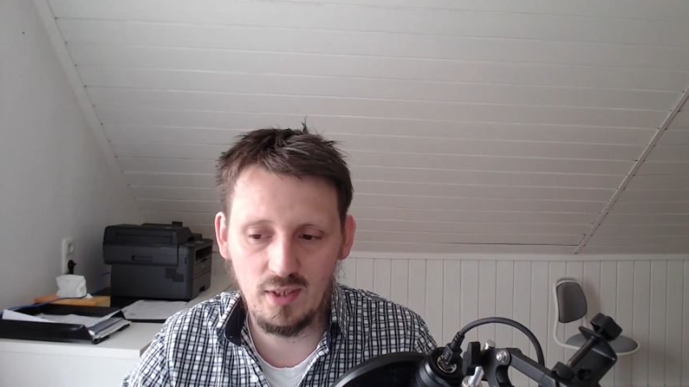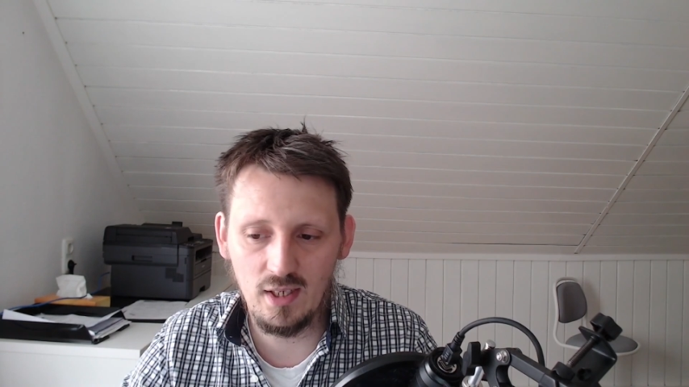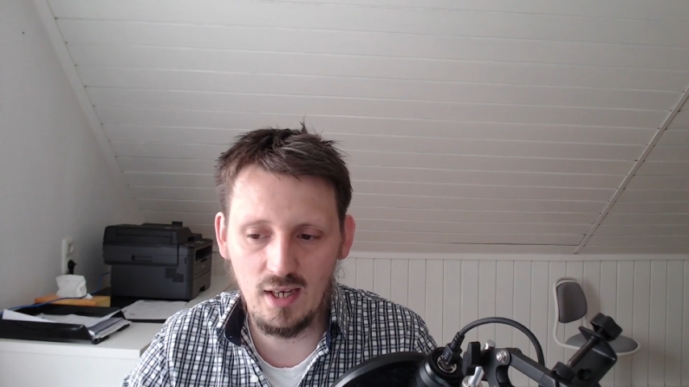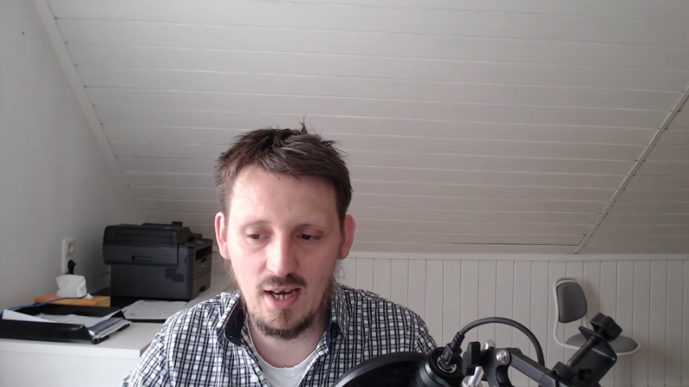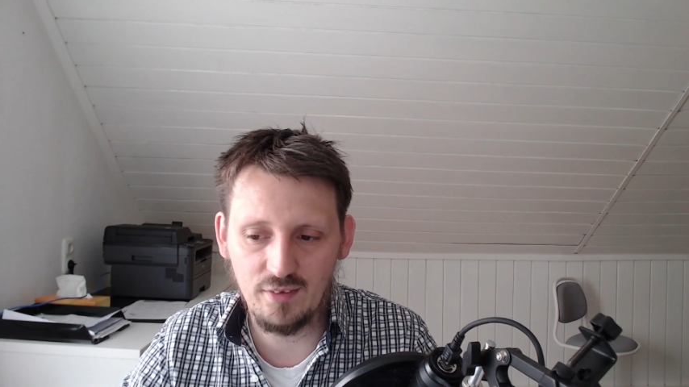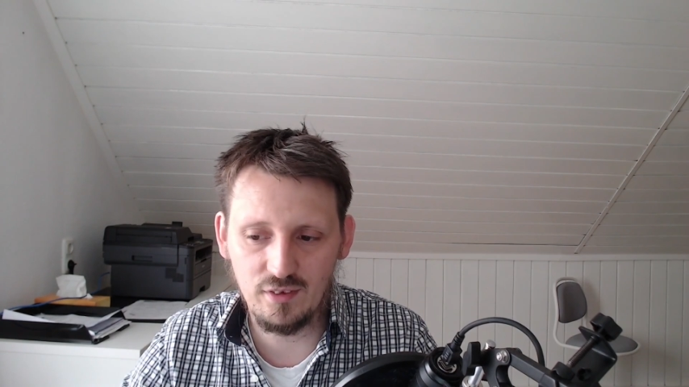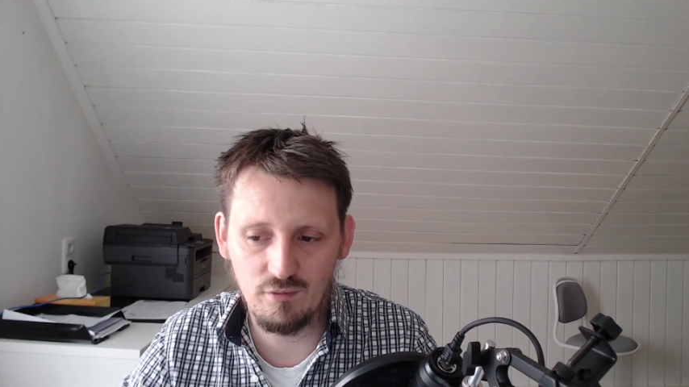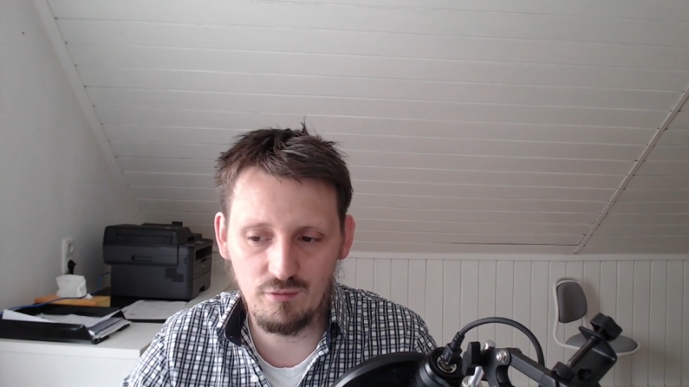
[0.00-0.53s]

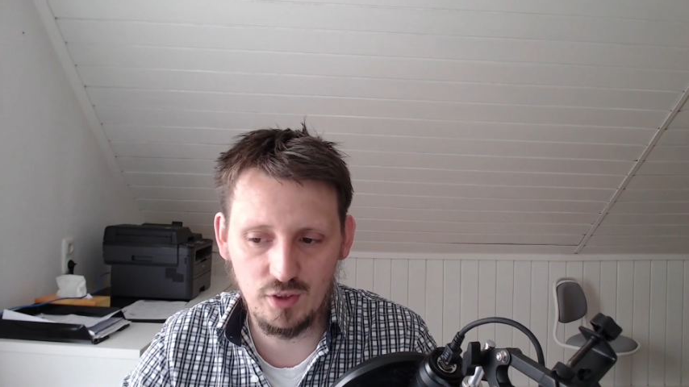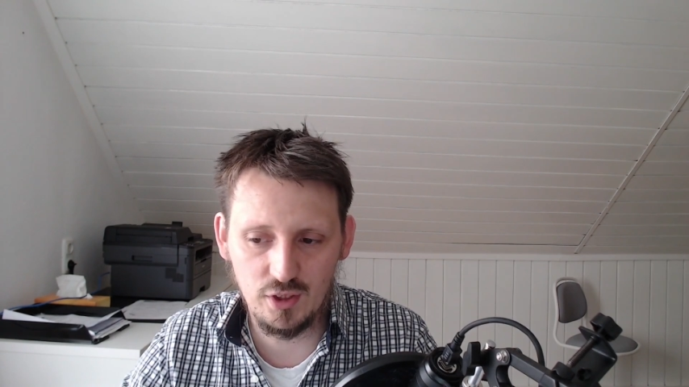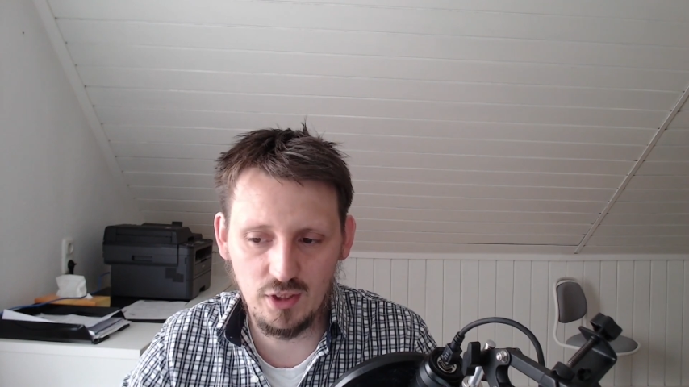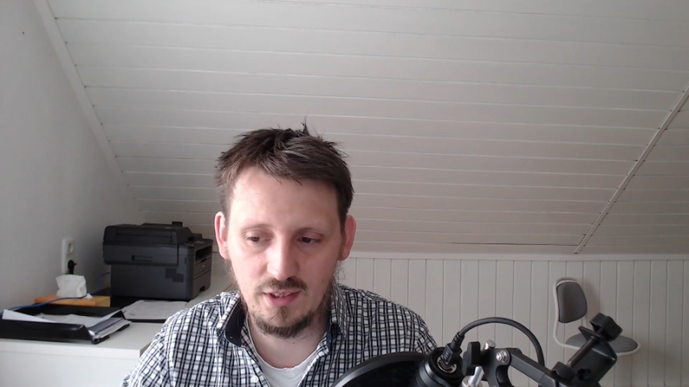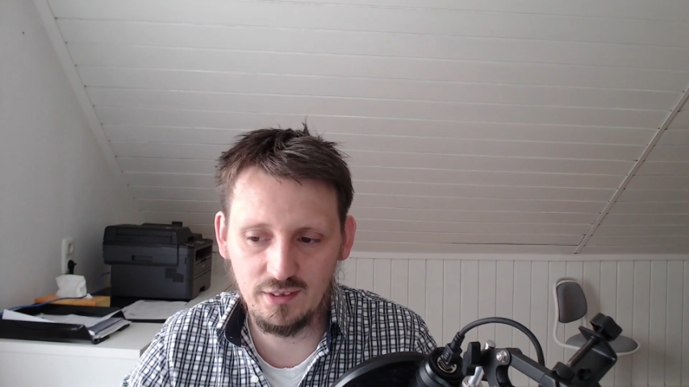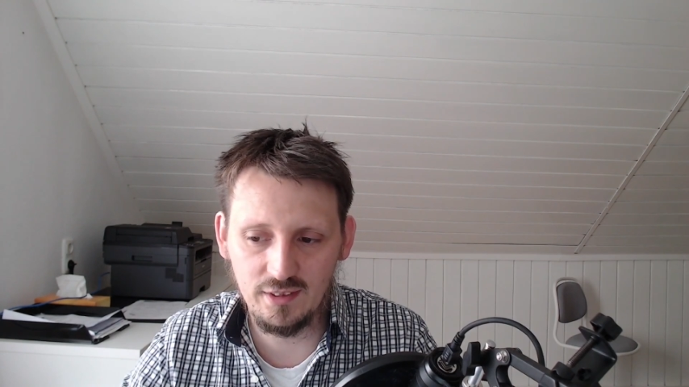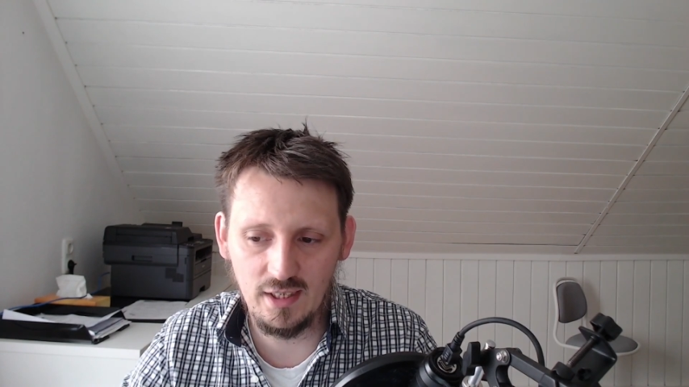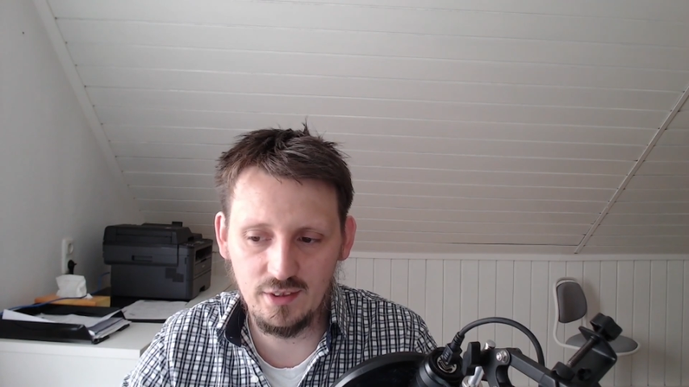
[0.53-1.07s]
artificial
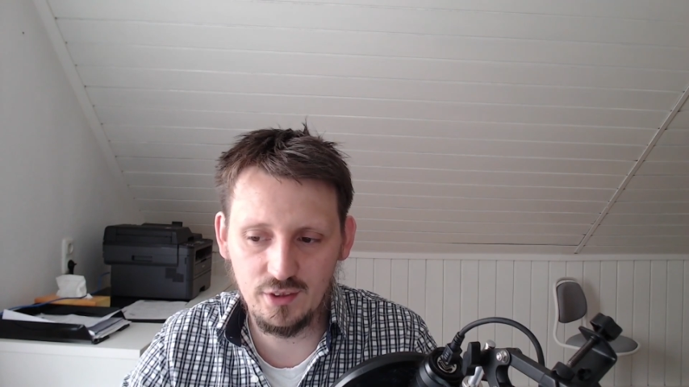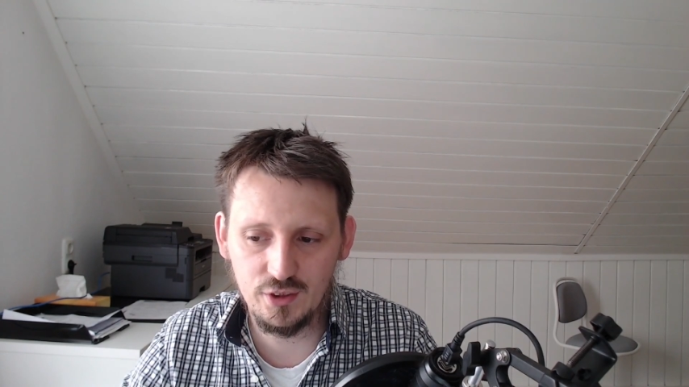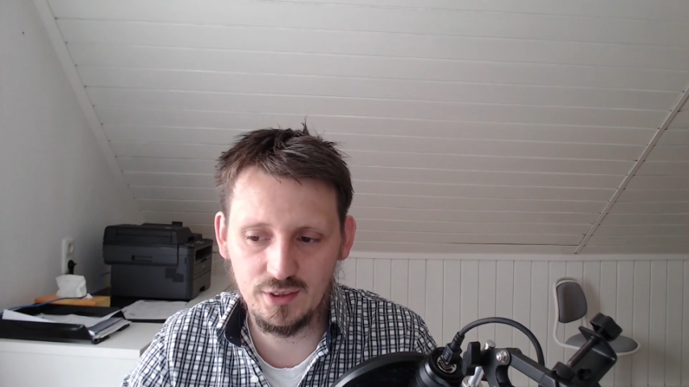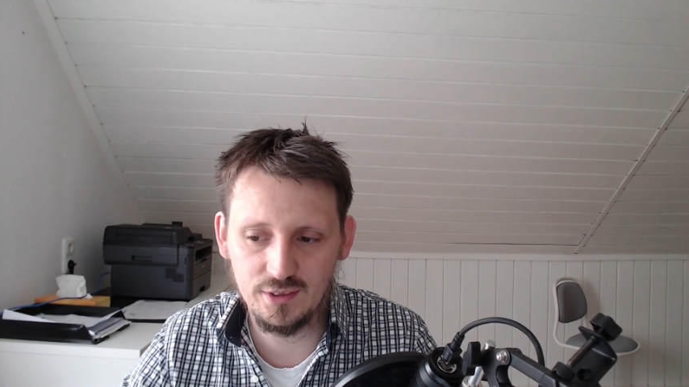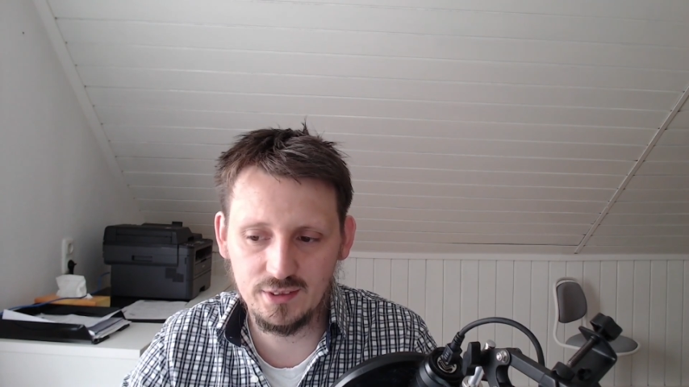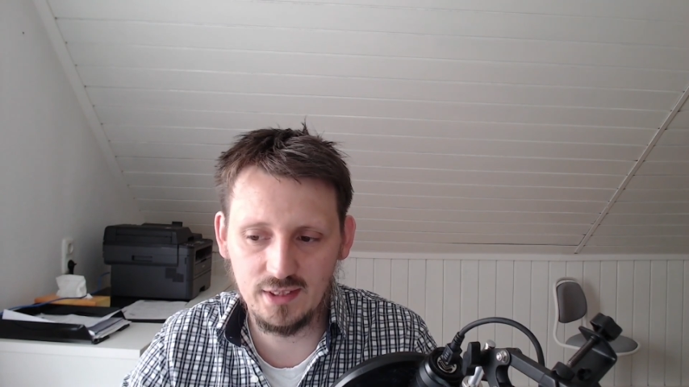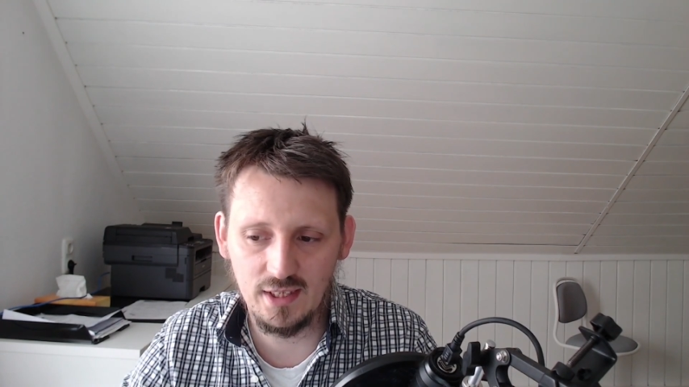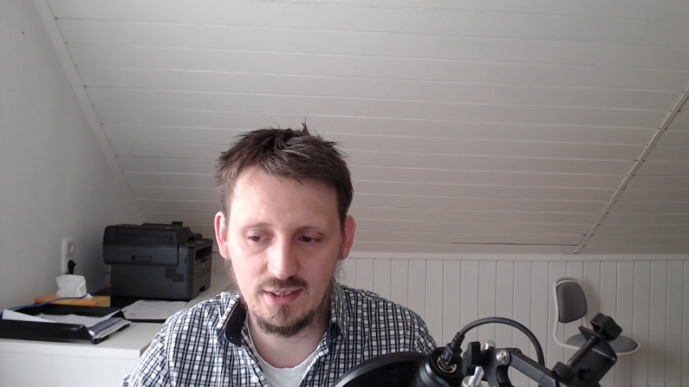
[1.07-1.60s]

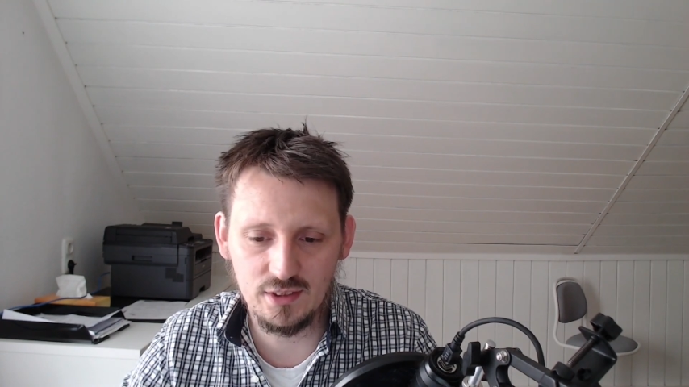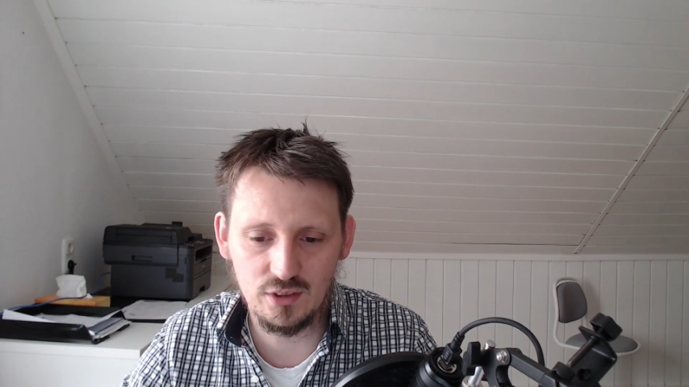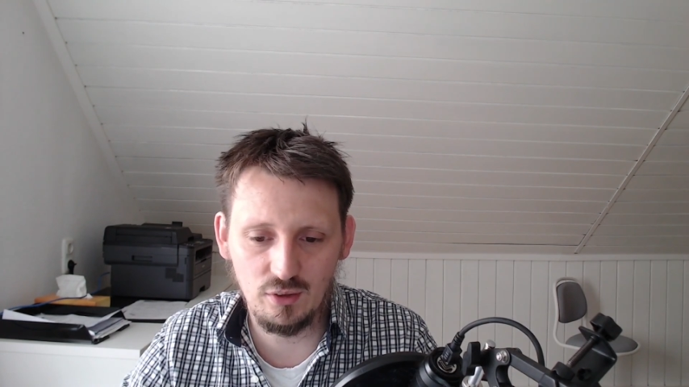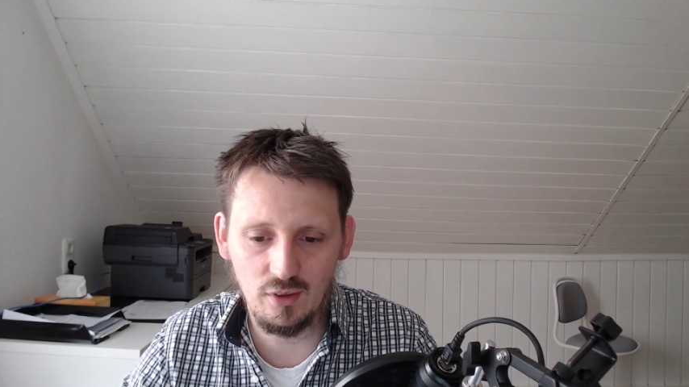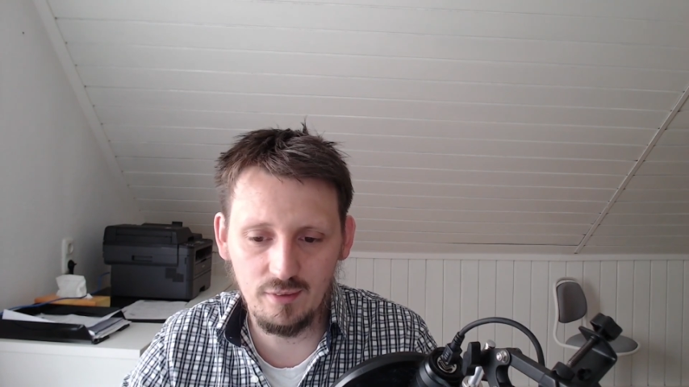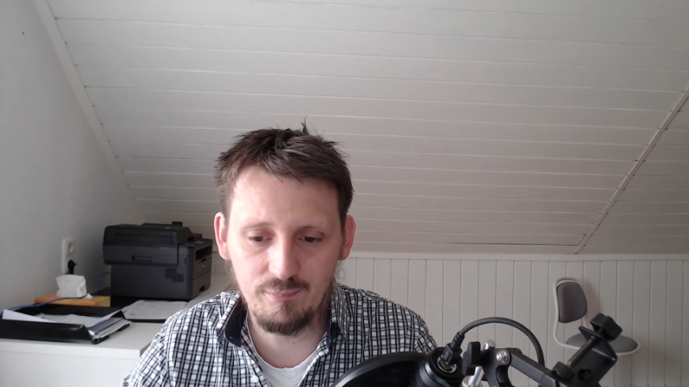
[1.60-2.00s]
intelligence, and so on,